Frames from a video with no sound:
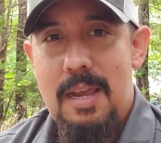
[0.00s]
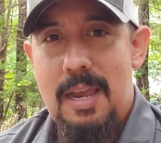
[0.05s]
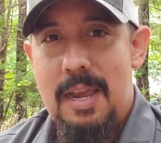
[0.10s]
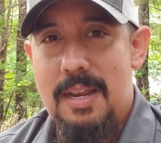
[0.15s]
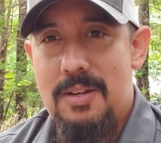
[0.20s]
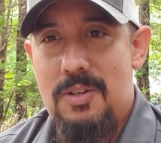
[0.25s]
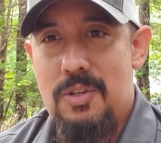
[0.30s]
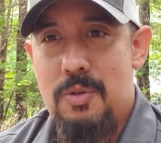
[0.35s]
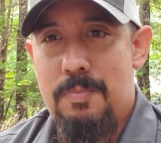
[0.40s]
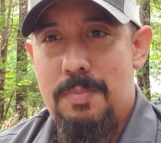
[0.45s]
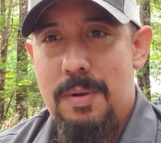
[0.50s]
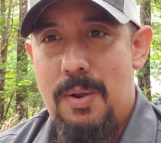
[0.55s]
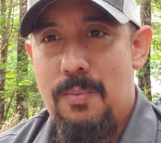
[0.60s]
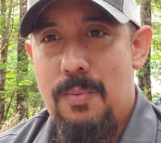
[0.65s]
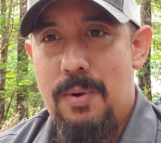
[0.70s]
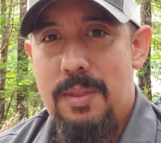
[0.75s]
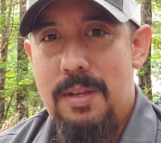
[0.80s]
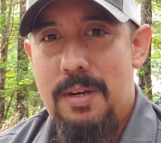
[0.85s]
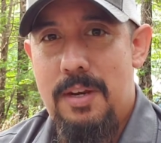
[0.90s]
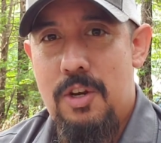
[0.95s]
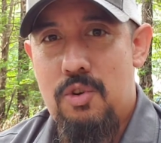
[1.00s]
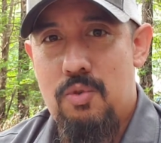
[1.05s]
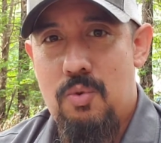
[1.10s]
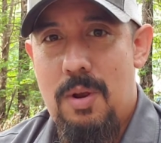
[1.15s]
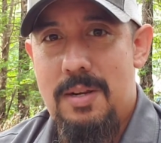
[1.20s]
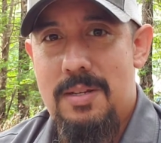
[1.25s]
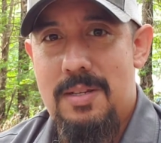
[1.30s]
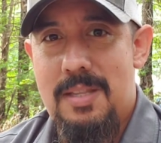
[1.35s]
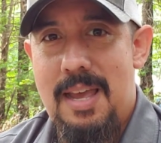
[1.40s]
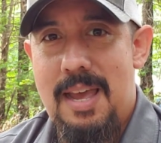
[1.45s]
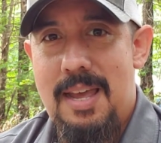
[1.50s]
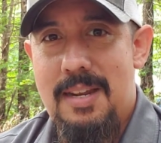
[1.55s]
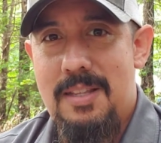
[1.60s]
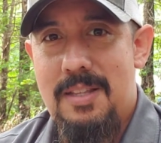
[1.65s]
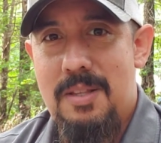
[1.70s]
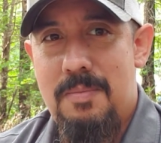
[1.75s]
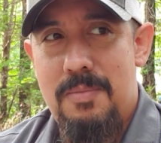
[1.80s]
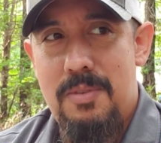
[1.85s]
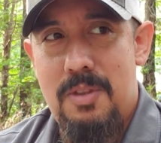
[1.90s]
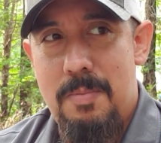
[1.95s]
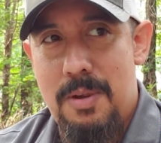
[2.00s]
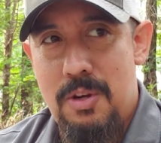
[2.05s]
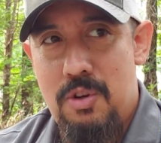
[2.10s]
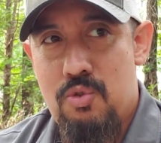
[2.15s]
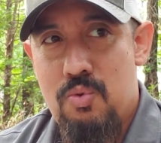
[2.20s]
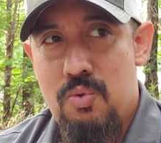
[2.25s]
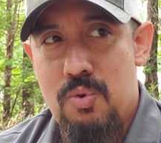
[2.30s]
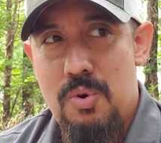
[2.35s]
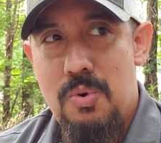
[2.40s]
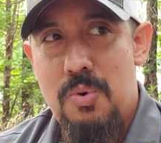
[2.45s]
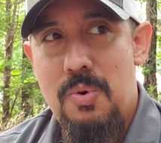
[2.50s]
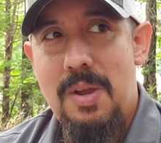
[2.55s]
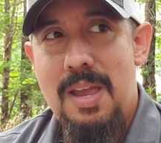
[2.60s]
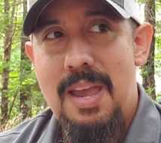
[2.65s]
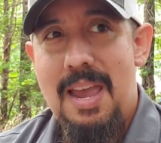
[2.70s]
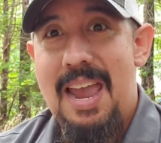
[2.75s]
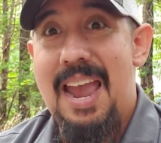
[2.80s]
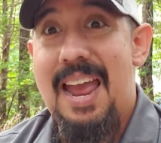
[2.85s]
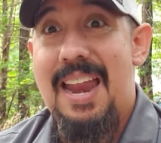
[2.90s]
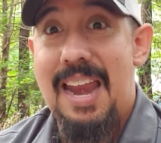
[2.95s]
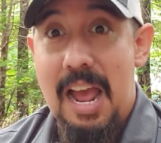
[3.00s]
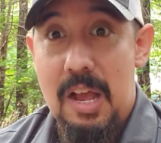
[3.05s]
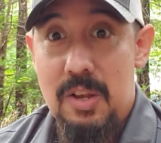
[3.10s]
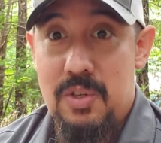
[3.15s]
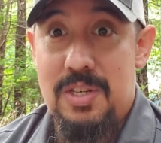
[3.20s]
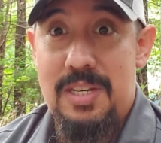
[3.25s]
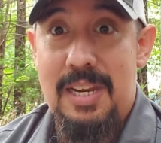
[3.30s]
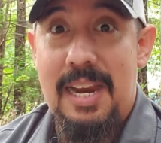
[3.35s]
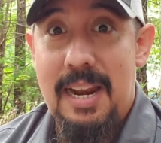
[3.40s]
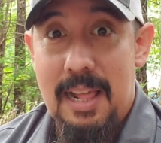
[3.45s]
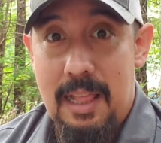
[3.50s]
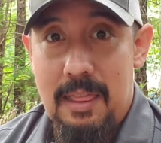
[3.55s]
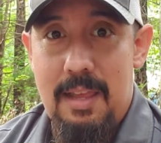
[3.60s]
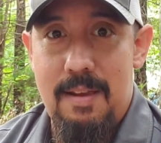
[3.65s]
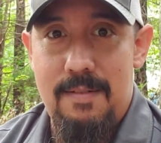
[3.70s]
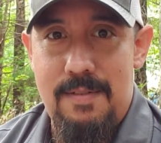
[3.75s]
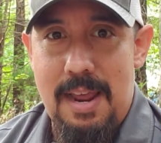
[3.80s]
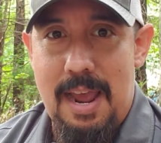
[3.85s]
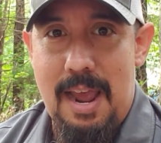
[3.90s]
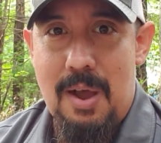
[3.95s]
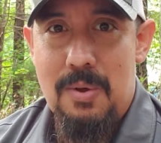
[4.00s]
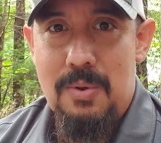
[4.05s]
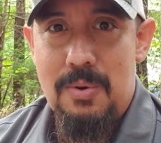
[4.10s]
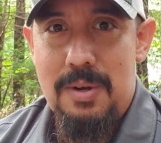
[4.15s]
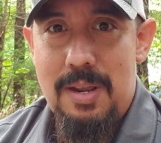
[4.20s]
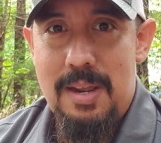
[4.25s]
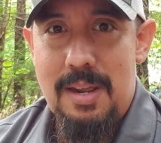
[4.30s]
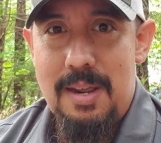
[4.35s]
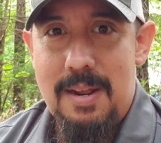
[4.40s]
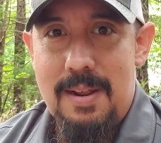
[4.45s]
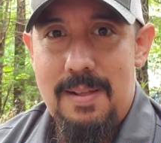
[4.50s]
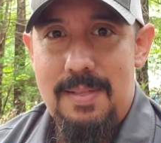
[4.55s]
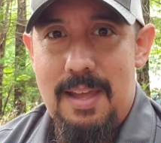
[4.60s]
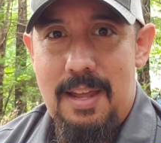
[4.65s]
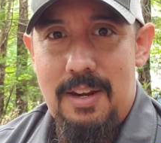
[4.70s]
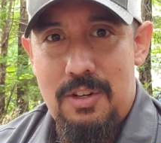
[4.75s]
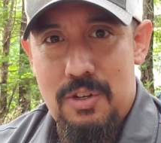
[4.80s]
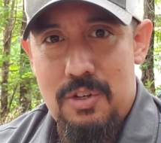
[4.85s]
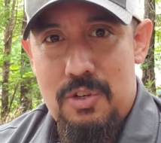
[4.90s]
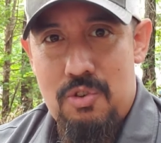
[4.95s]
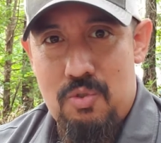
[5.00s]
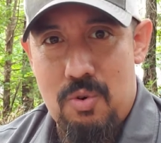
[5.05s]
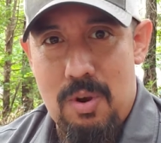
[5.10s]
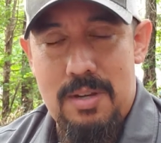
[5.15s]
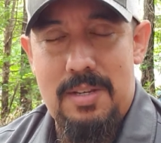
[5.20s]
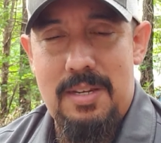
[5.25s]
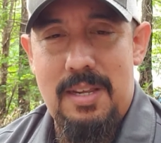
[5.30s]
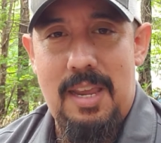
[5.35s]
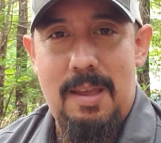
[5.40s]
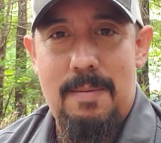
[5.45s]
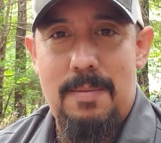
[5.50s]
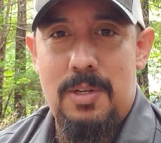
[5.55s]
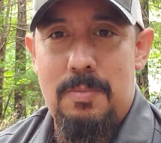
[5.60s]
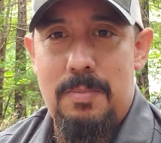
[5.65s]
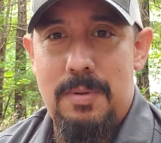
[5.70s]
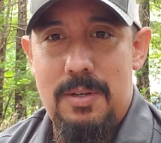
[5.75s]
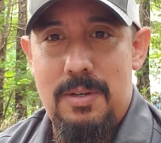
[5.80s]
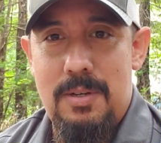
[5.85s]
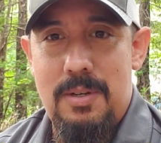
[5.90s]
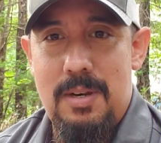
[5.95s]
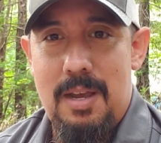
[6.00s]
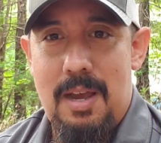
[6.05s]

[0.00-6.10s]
just being willing to trust that to be true, and now seeing it lived out. That just trusting Him has been